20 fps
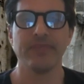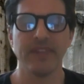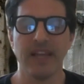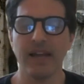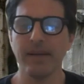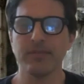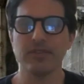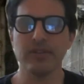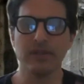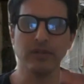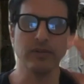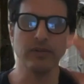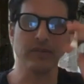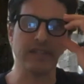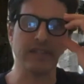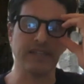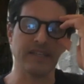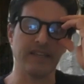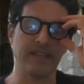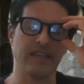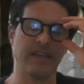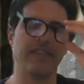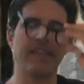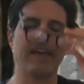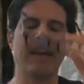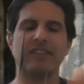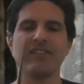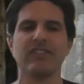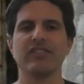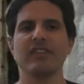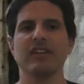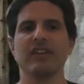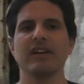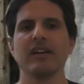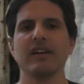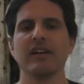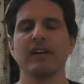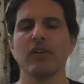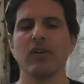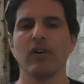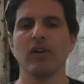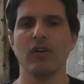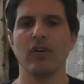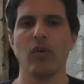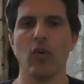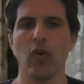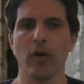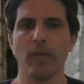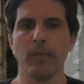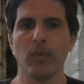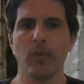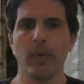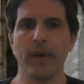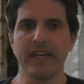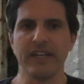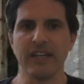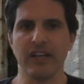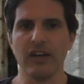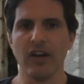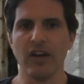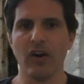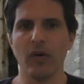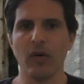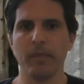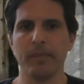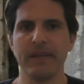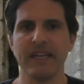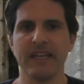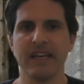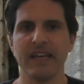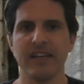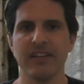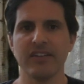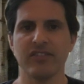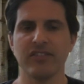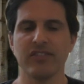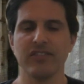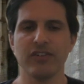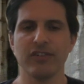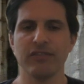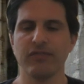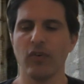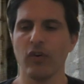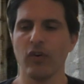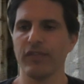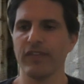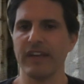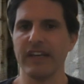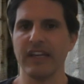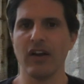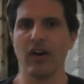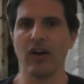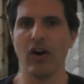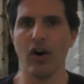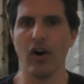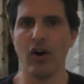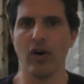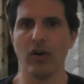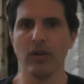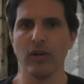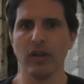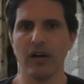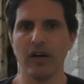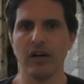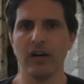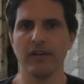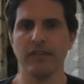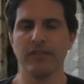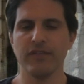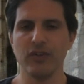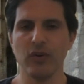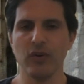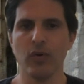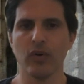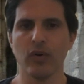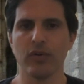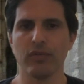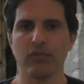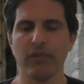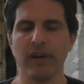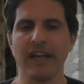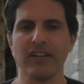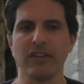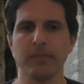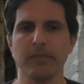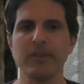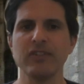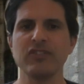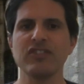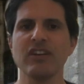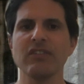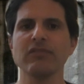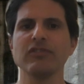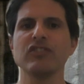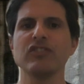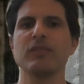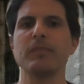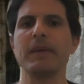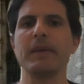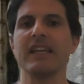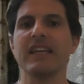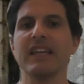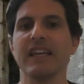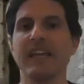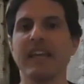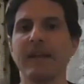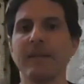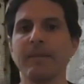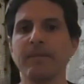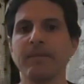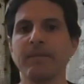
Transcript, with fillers: Absolutely. And that's a horrible way to go, because you're forfeiting all of your rights. But generally speaking,